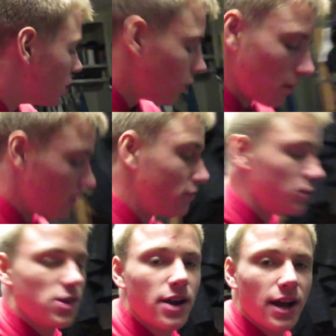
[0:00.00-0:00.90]
normal food
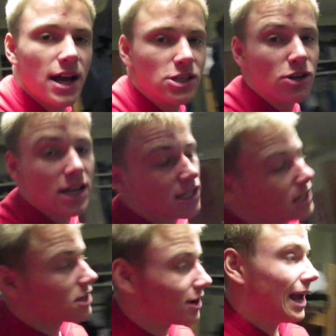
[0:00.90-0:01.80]
in there, guys. You guys think
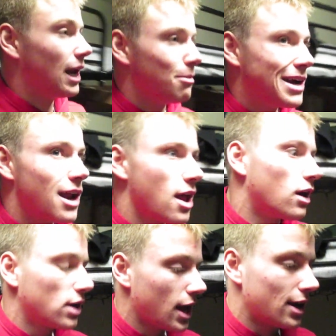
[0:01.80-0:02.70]
it's all candy, but it ain't
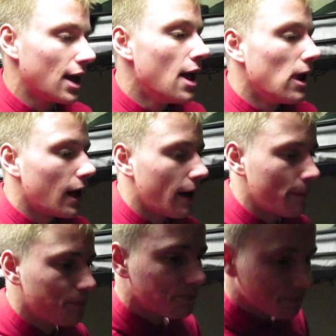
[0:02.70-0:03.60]
all candy.
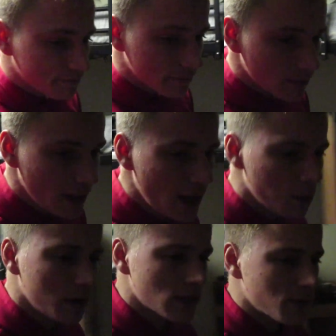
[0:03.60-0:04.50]
Um,
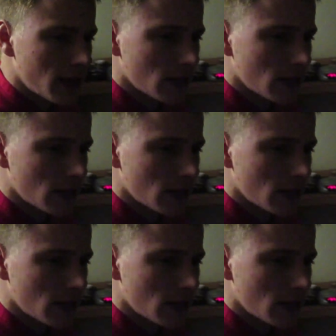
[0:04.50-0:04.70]
what else we